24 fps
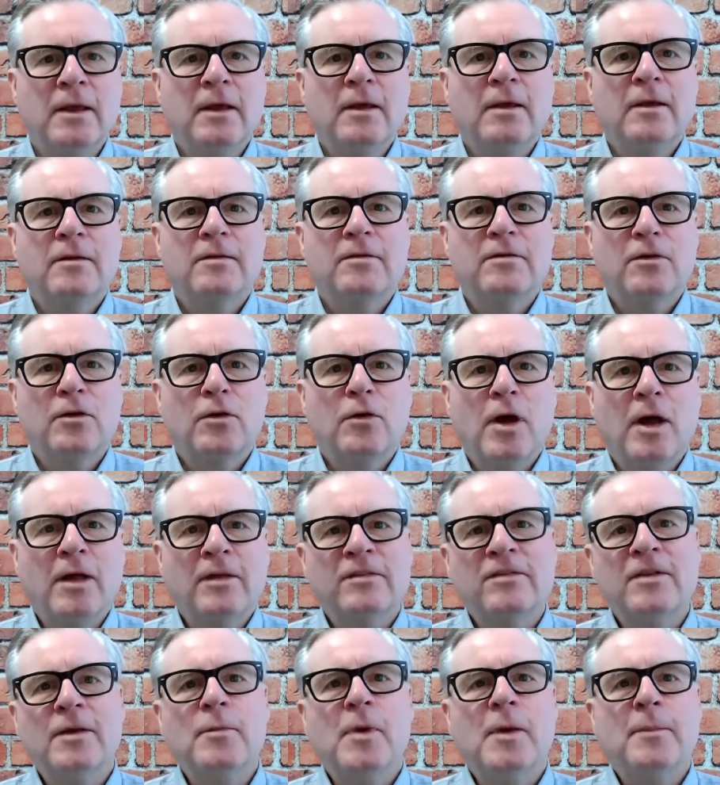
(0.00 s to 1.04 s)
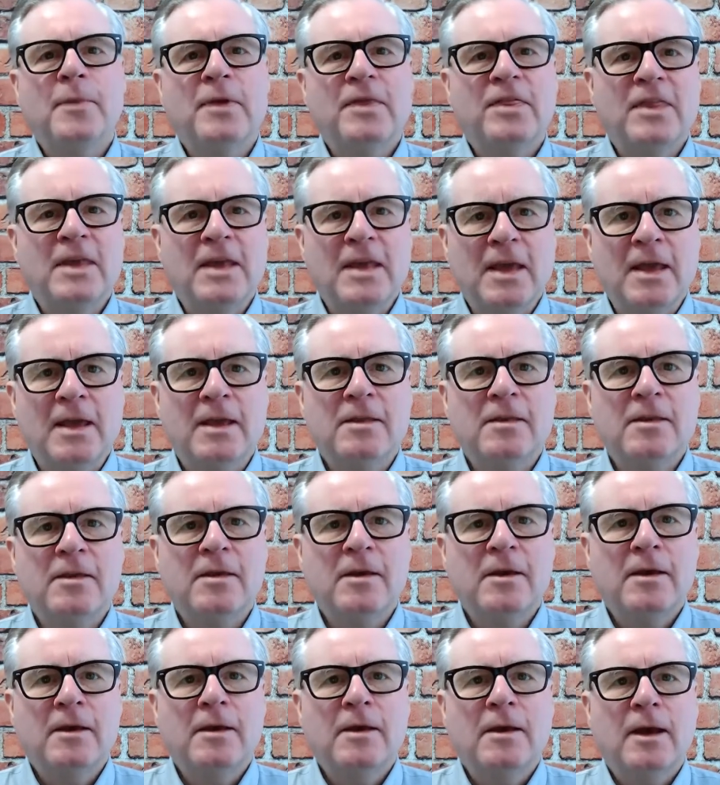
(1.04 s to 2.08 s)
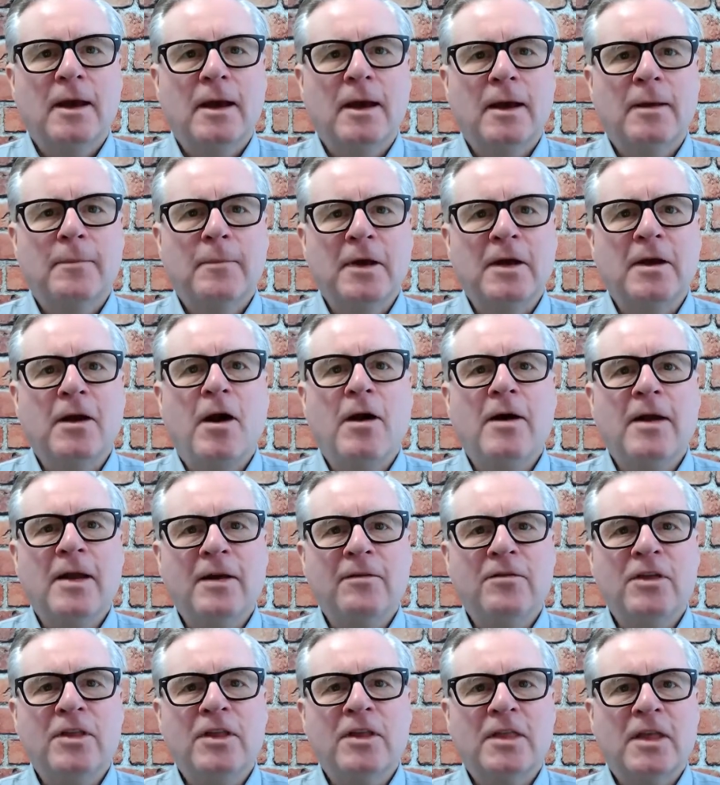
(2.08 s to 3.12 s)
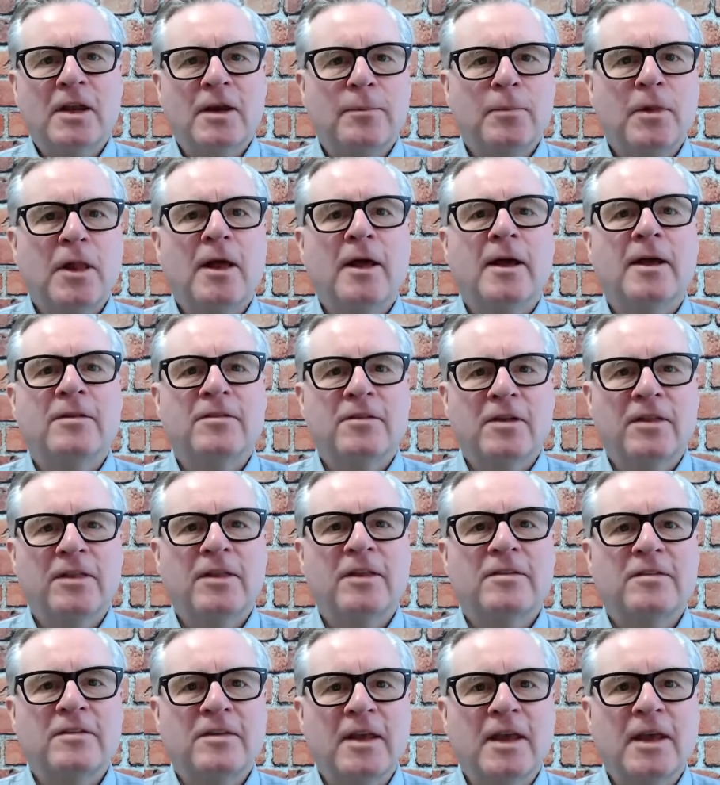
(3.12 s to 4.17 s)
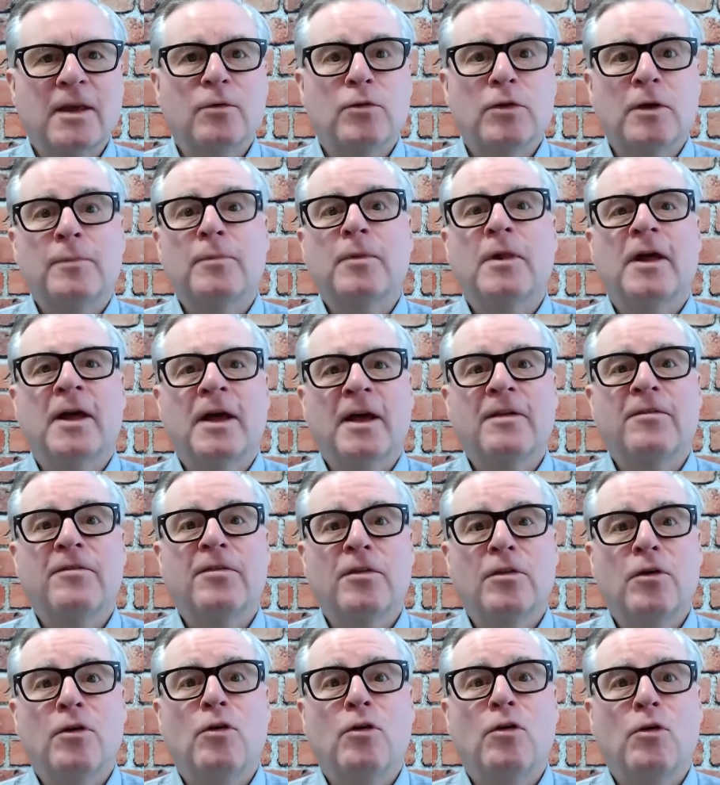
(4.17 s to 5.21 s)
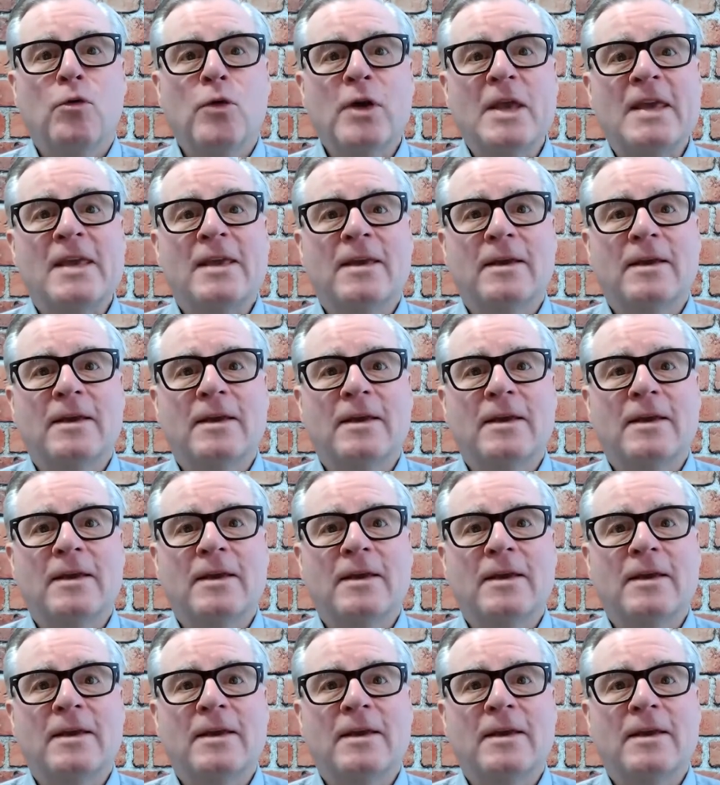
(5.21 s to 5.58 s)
So I'll sum up at the end, but everything that applies on this day would apply for the whole week.